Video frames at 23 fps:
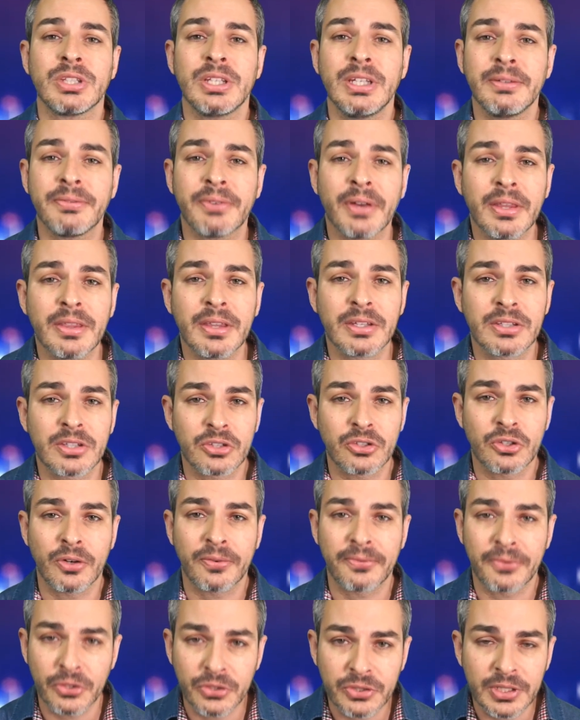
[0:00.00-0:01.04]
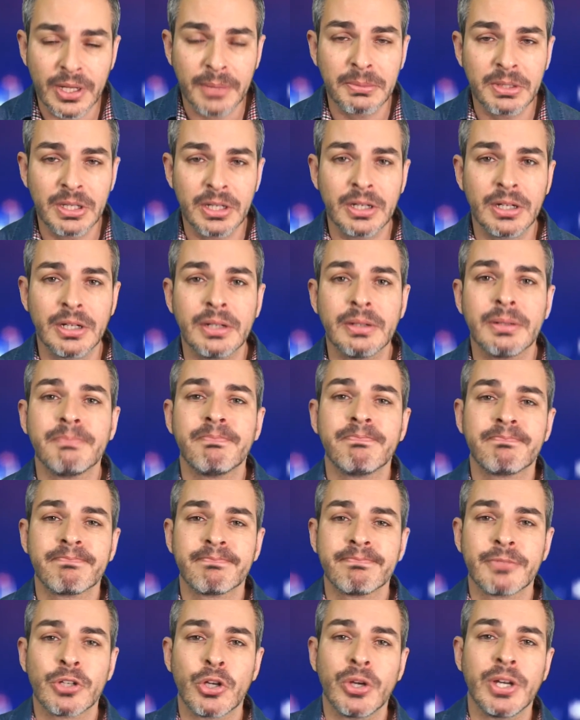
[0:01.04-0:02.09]
If this is your first time here,
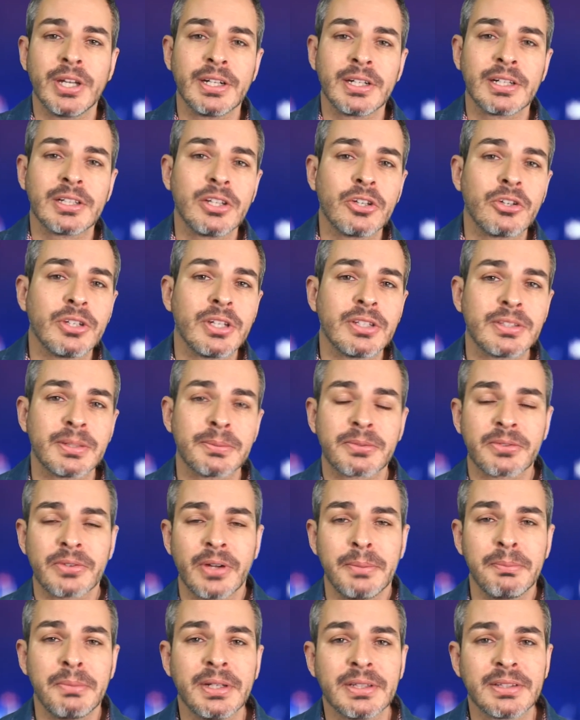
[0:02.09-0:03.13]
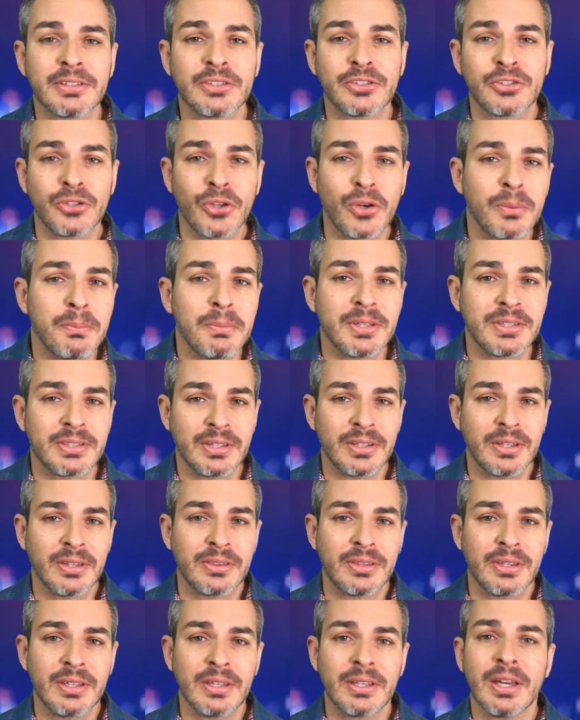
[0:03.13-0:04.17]
go ahead and click on that subscribe button so you don't miss
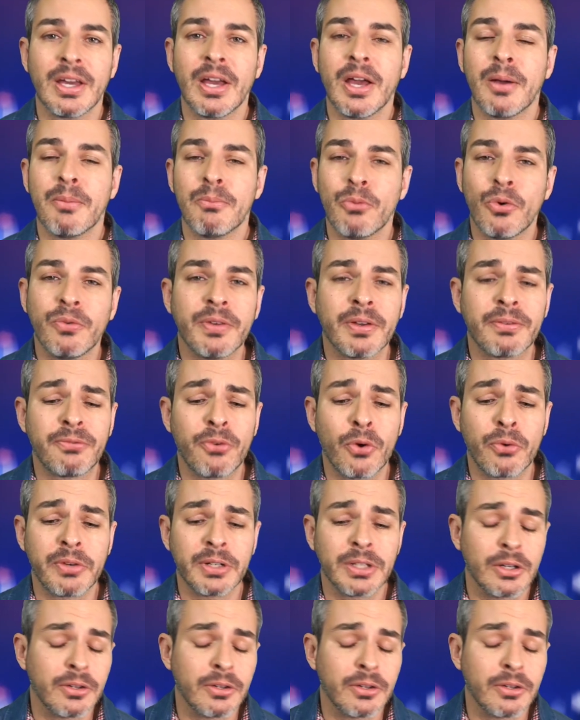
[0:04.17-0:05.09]
anything moving forward.